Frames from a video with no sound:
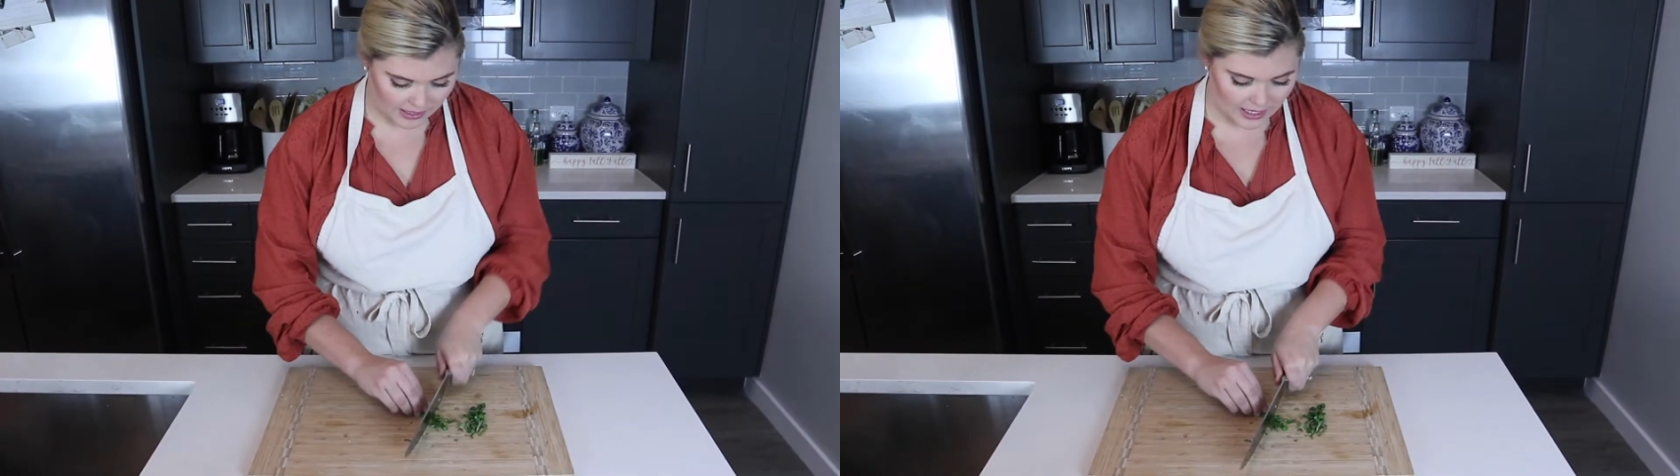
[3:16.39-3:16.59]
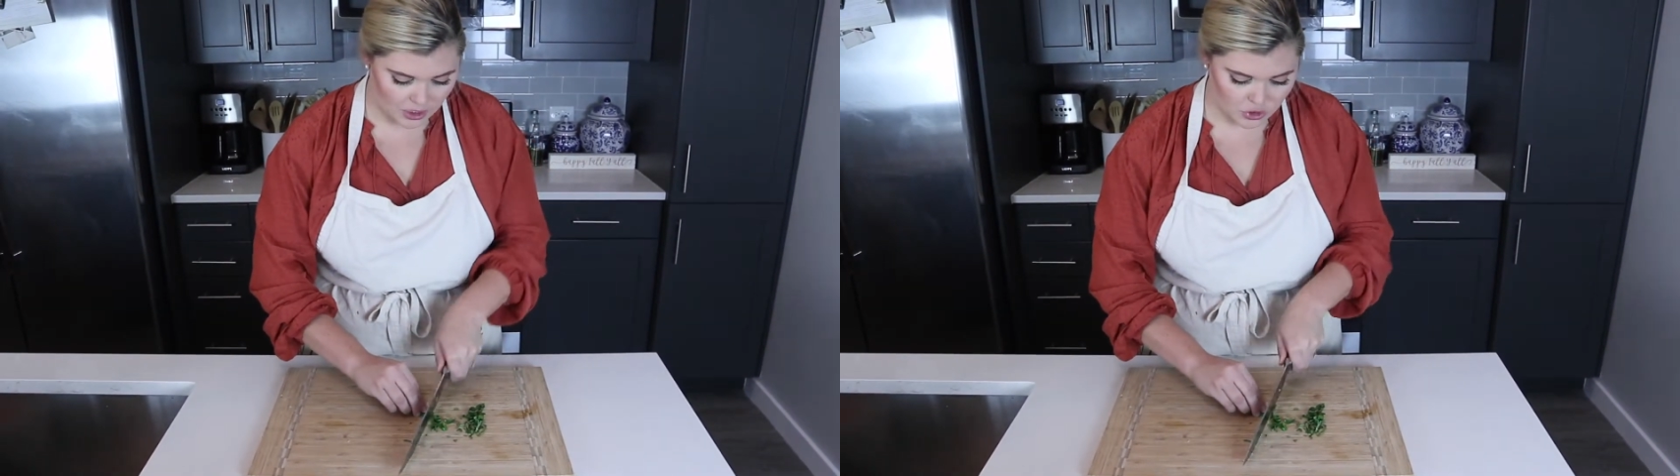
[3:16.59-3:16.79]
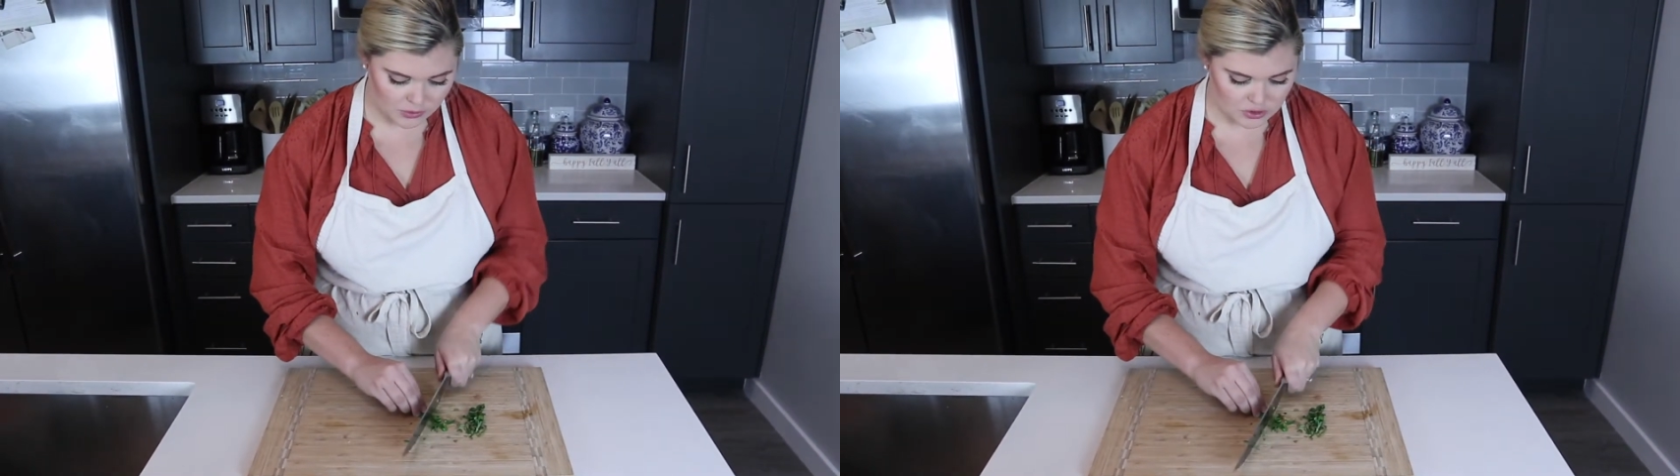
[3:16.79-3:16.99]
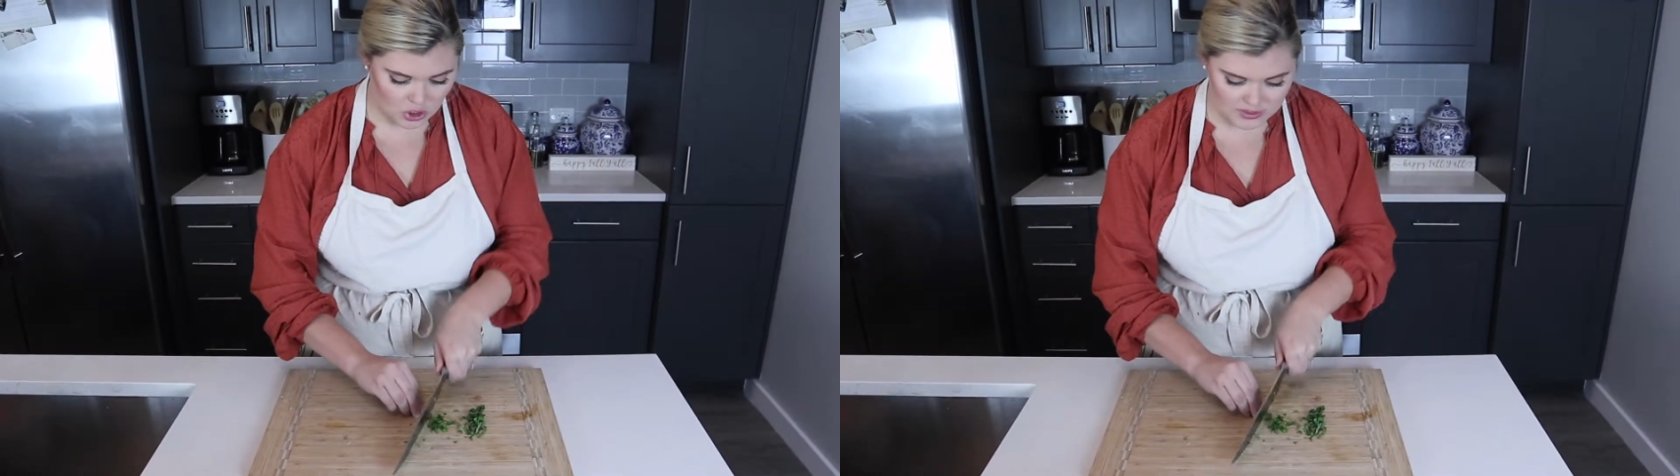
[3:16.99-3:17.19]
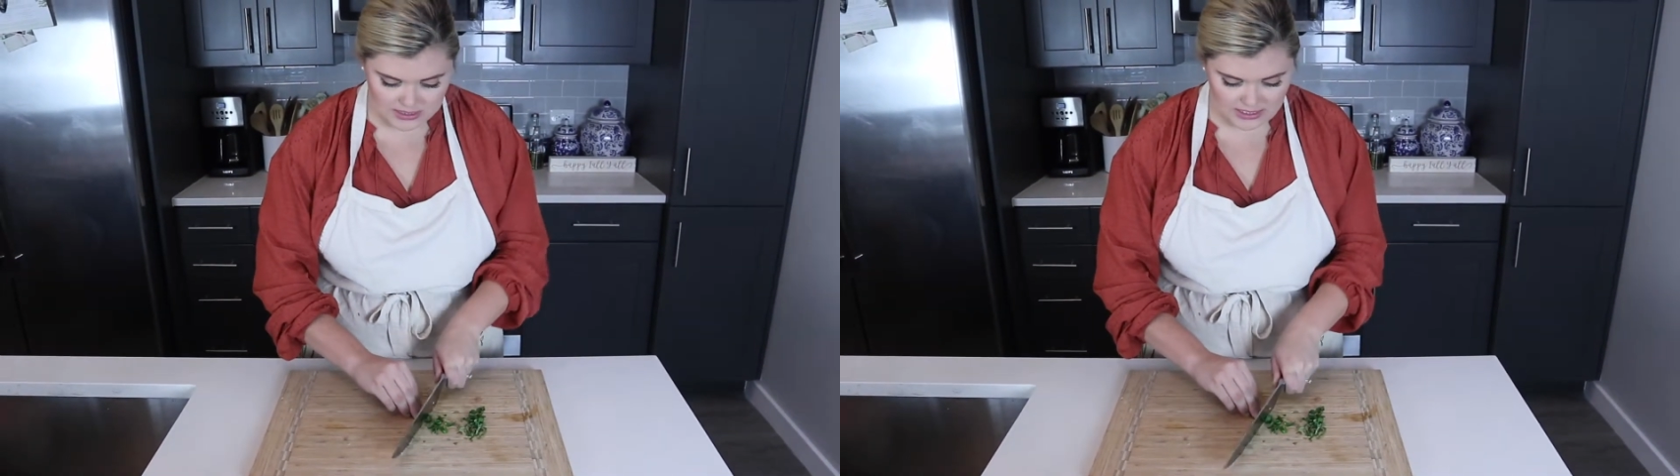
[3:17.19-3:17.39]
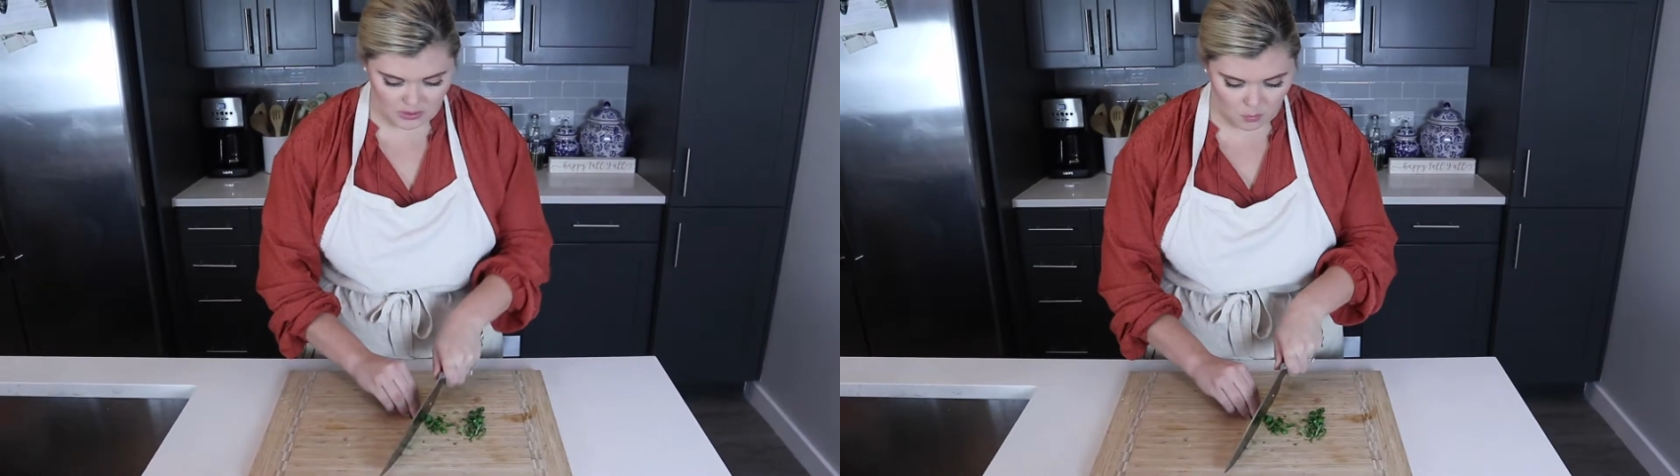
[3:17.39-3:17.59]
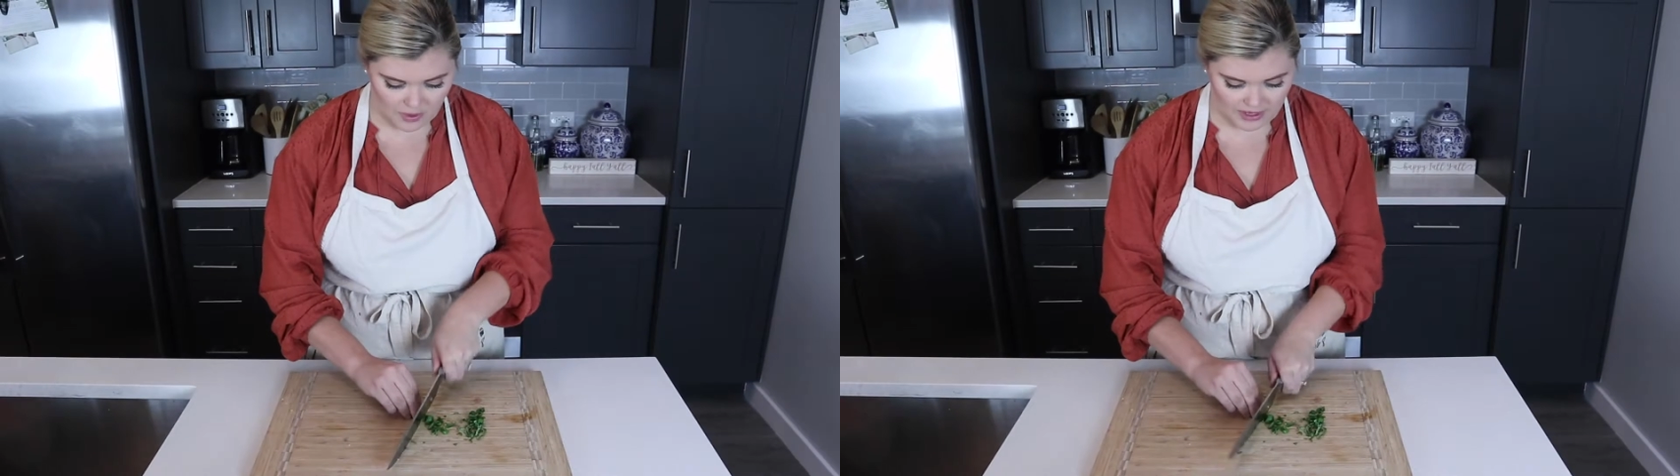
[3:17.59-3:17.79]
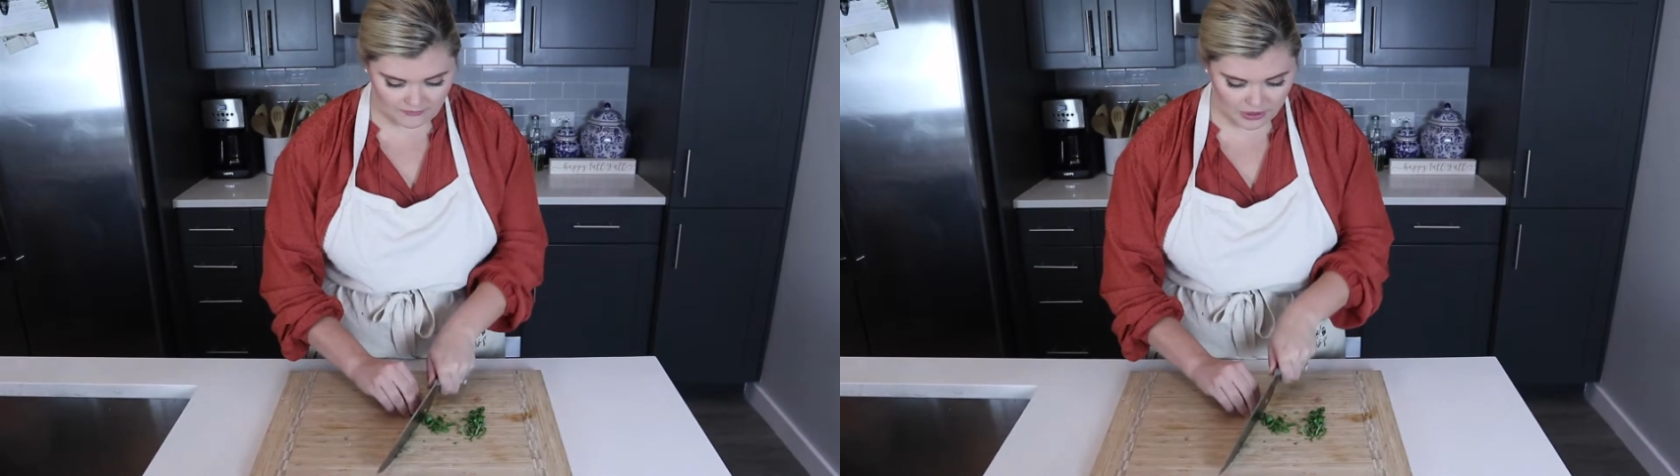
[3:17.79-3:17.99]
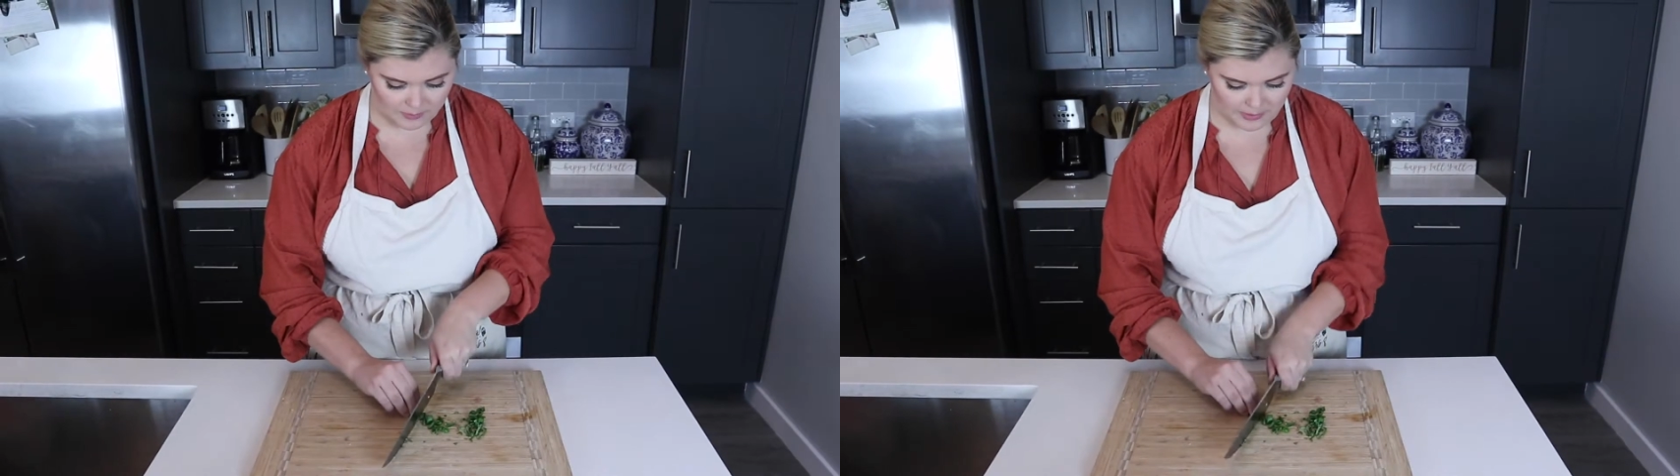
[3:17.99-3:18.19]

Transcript: and you can toss it in whenever,